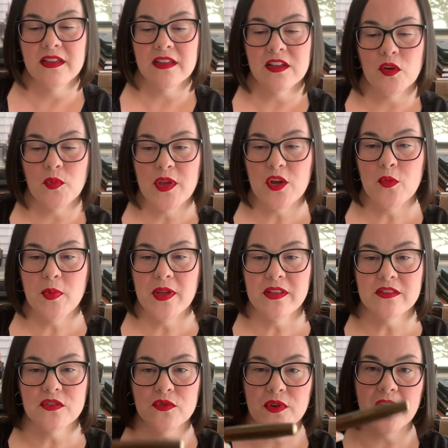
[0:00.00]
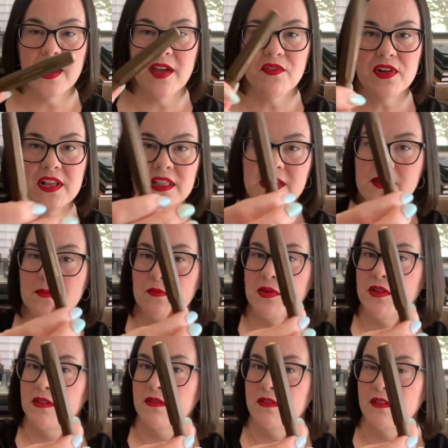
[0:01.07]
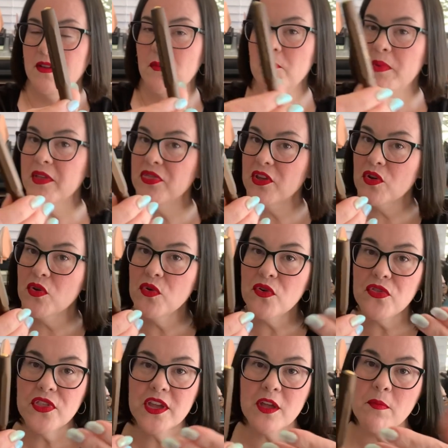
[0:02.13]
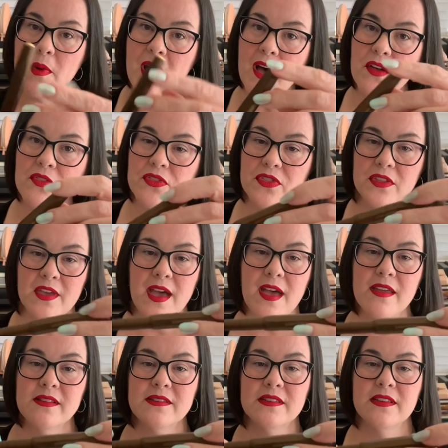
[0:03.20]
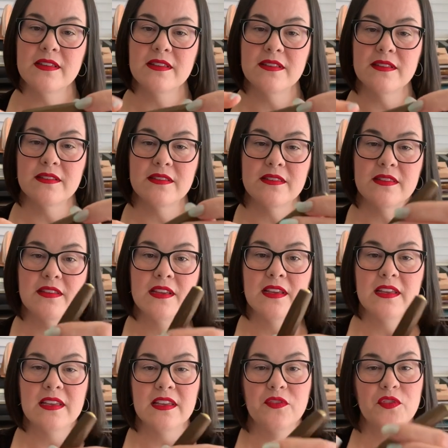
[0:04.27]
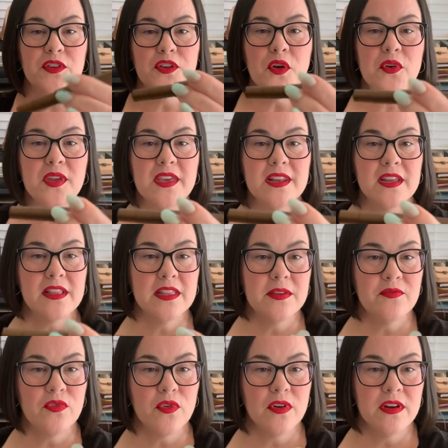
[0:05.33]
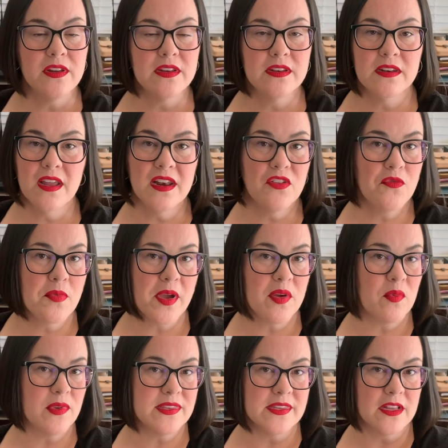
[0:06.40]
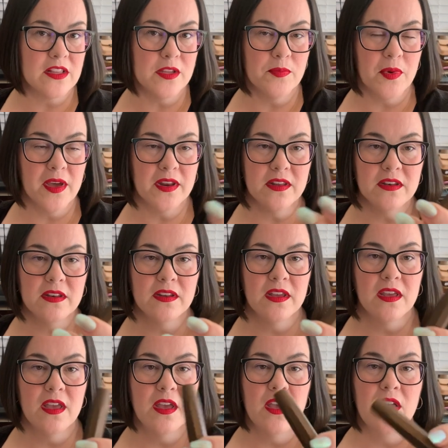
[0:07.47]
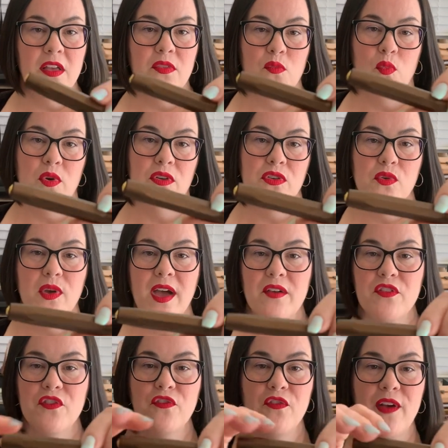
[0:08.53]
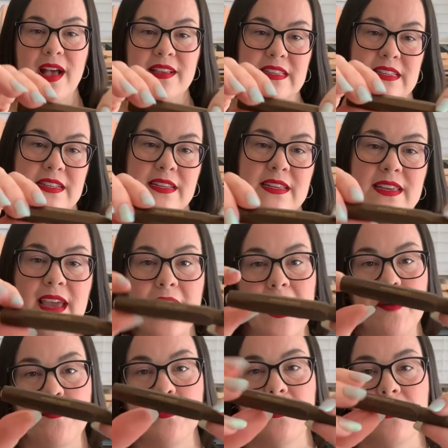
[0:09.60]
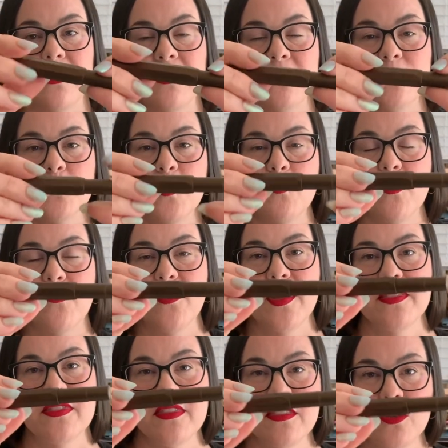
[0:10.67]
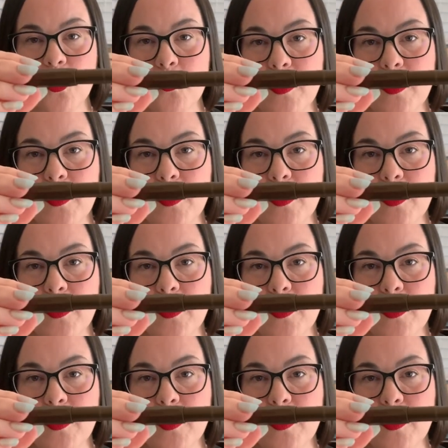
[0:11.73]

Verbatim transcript: Kaweco pens do not have a clip. But the cool thing about that is if you don't get a clip for it, not everybody wants a clip on it, well, you have a faceted cap. And this will prevent your